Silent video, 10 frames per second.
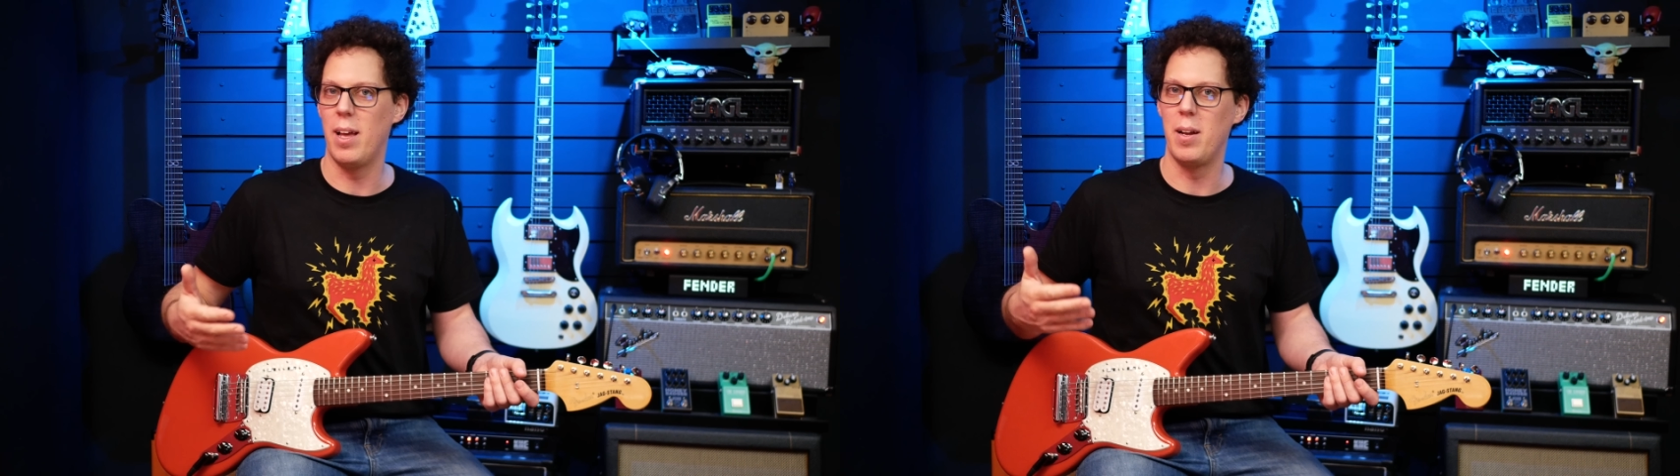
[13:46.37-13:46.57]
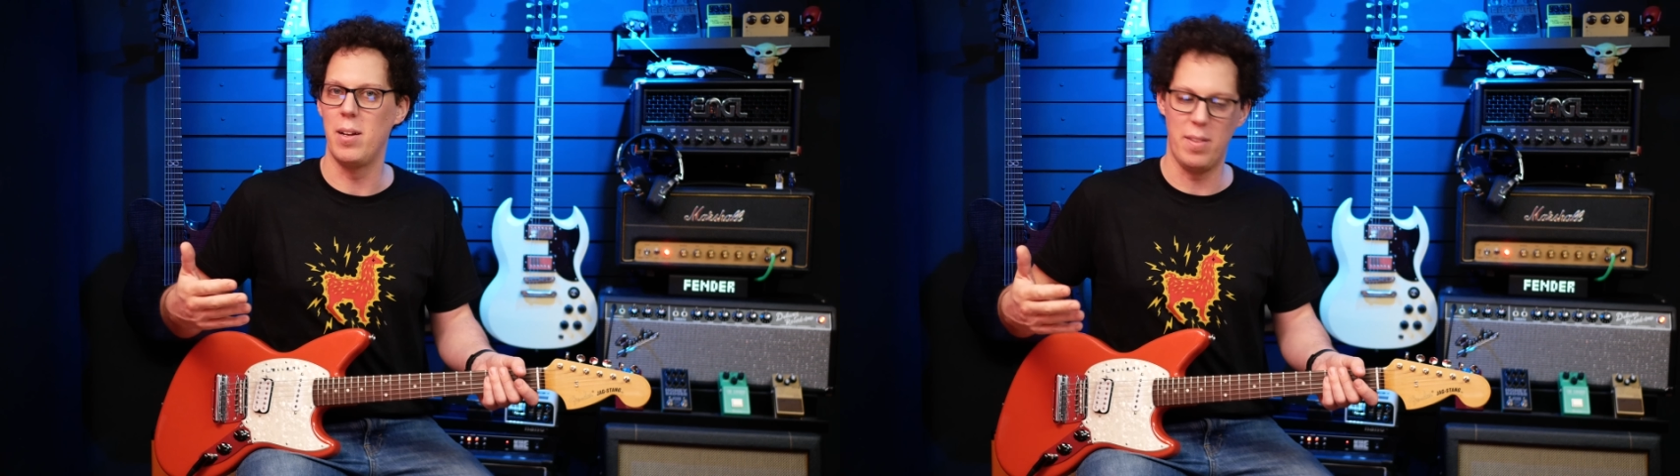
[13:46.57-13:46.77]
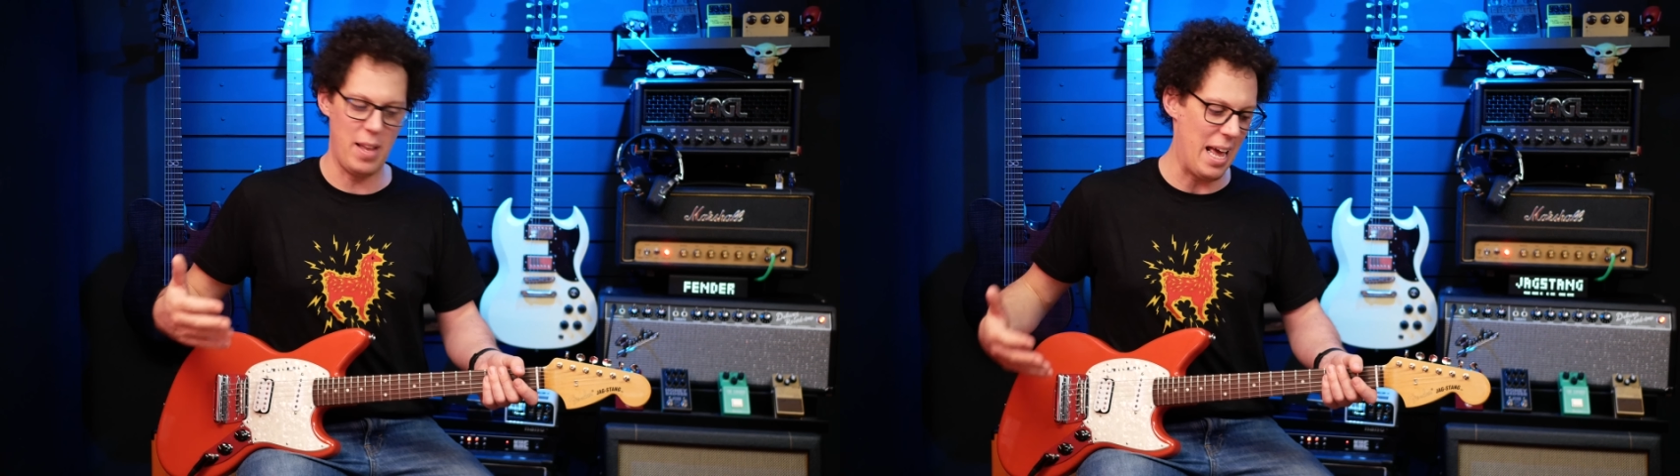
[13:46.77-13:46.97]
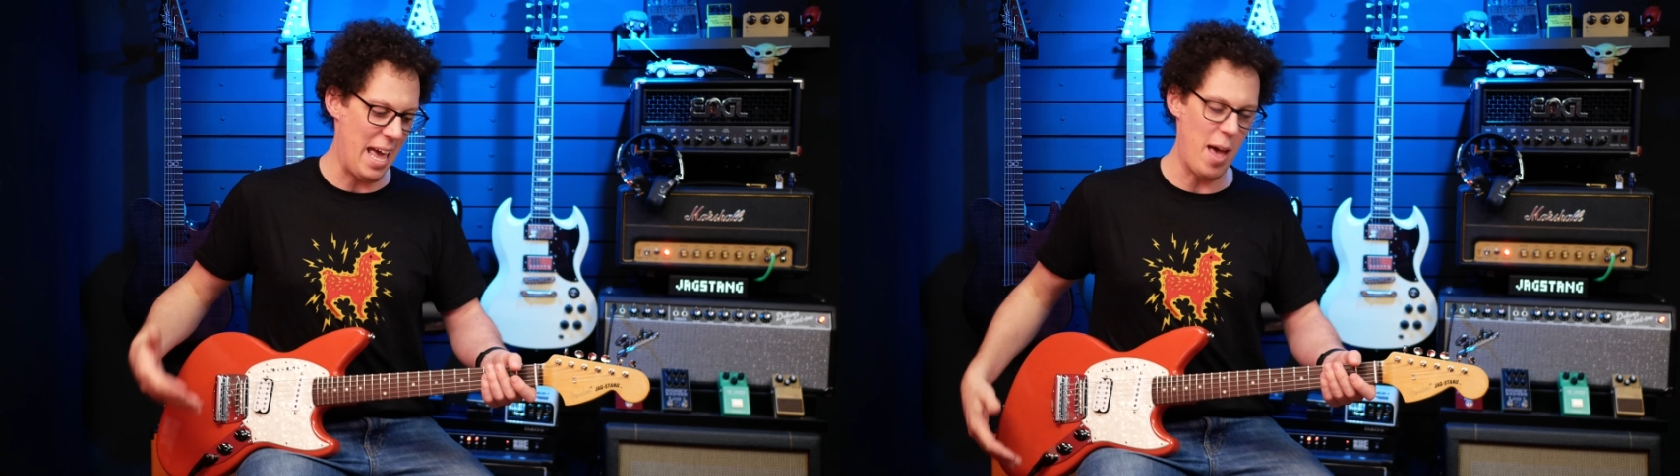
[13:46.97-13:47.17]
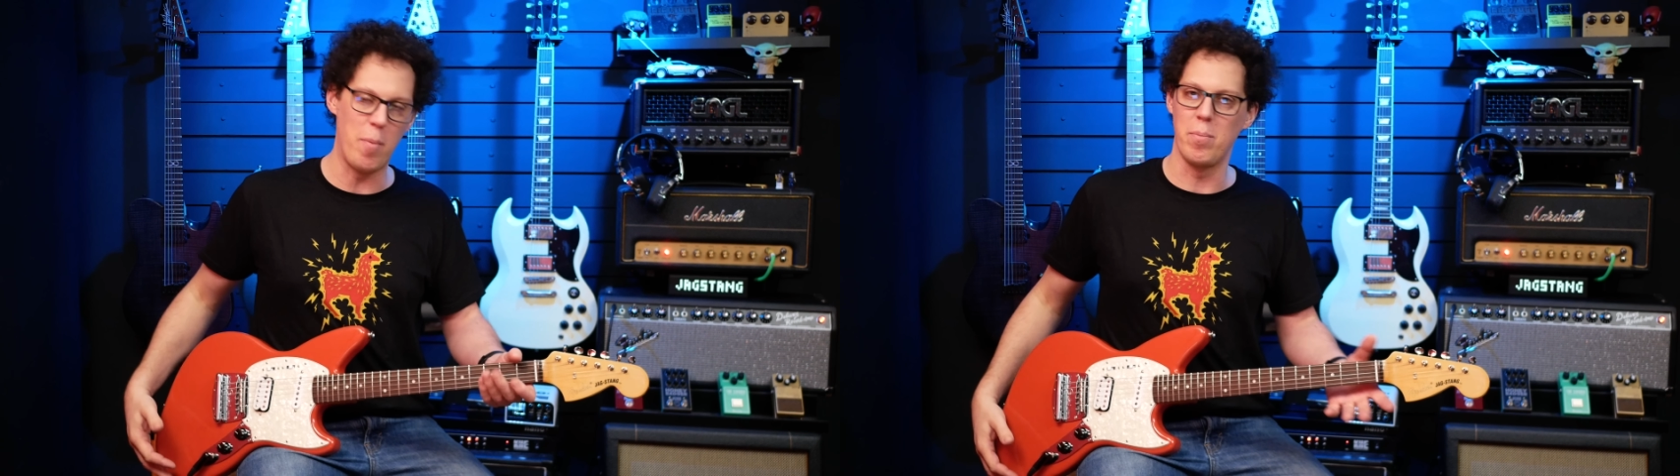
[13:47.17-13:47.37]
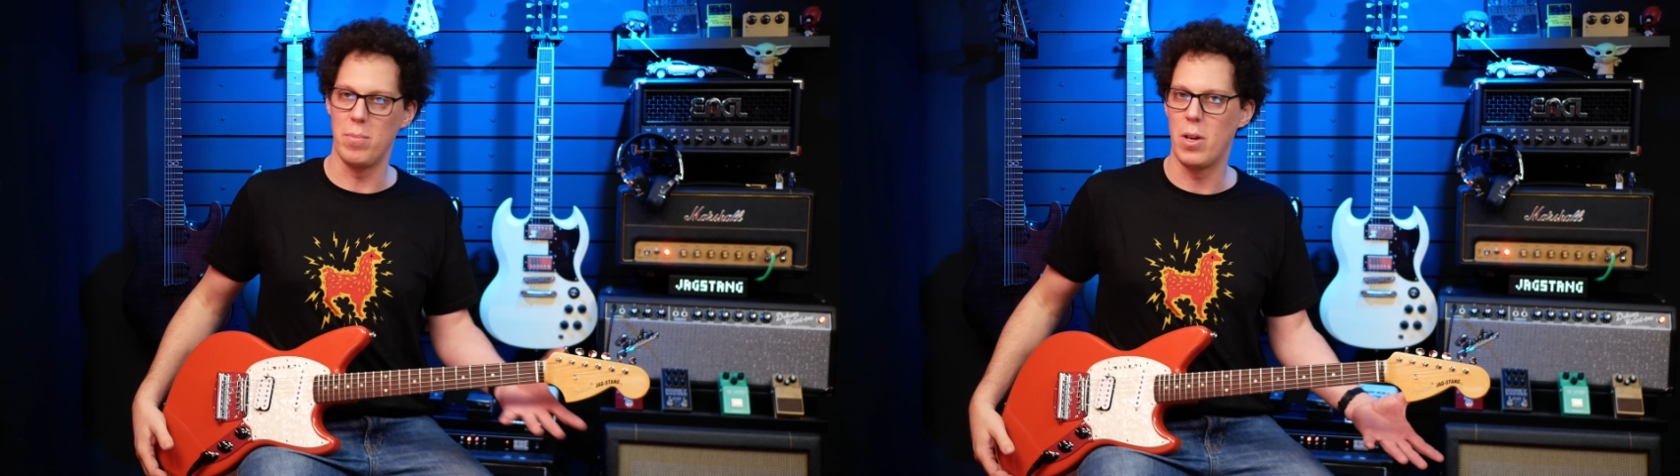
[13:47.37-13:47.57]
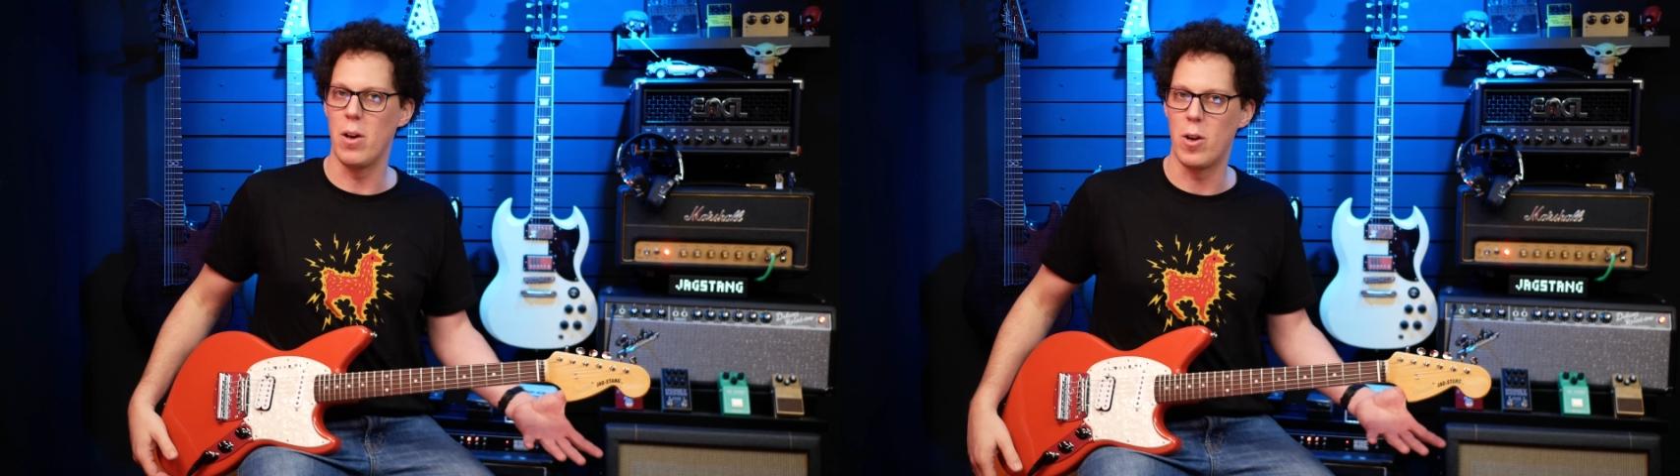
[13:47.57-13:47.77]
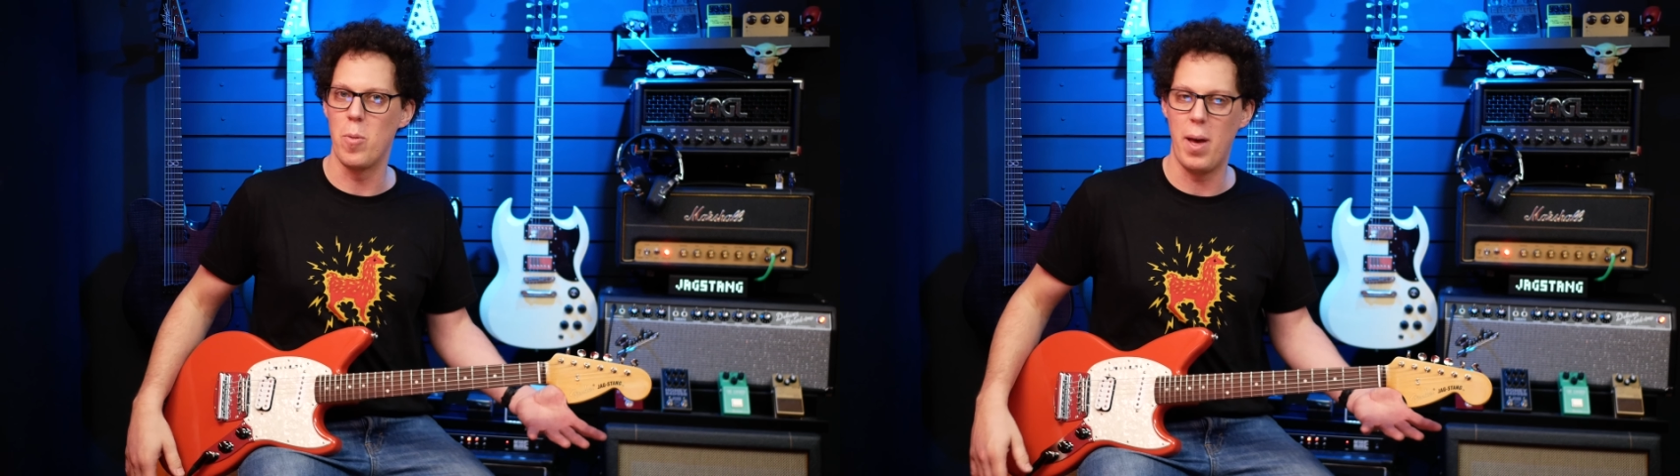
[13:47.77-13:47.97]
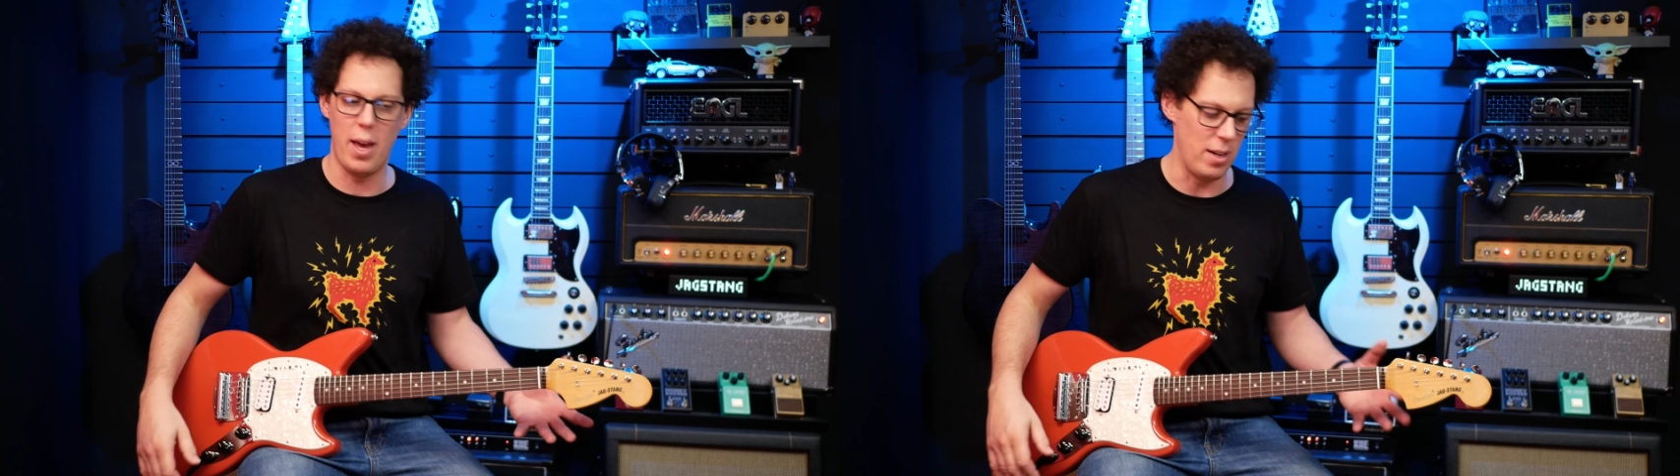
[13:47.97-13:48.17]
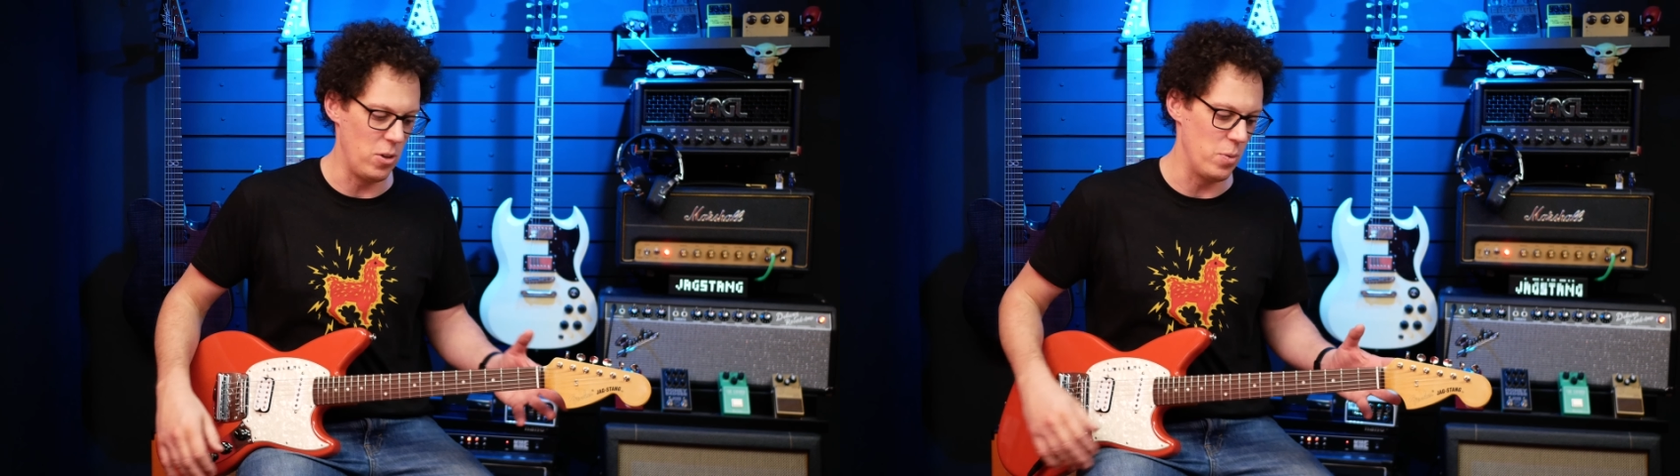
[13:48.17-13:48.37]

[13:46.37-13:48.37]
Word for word: than I am Kurt Cobain,